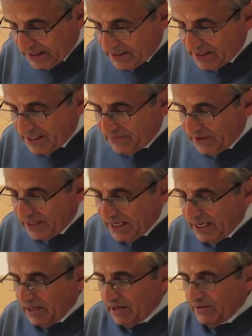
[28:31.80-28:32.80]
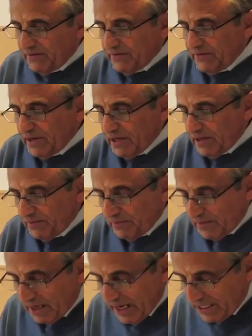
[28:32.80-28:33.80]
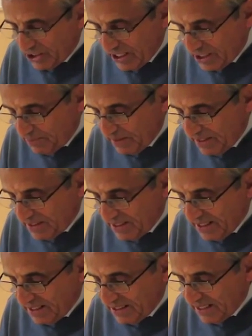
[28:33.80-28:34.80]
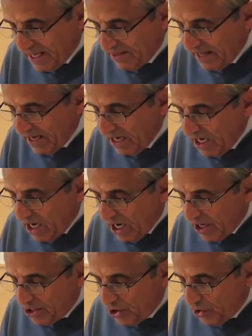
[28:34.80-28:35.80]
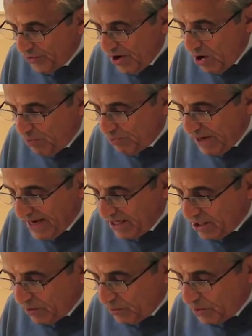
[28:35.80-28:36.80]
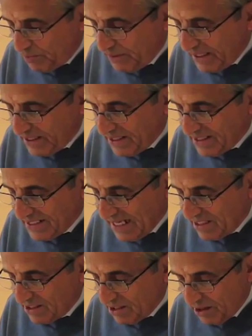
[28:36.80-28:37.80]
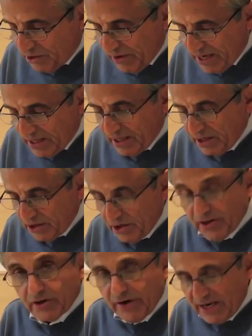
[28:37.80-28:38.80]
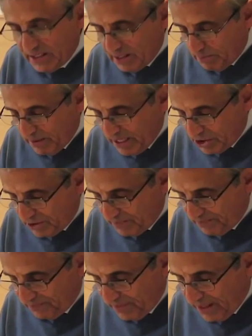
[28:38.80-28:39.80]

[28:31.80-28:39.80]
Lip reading: Stephen King of HSBC said that a Euro breakup would be a disaster threatening another Great Depression.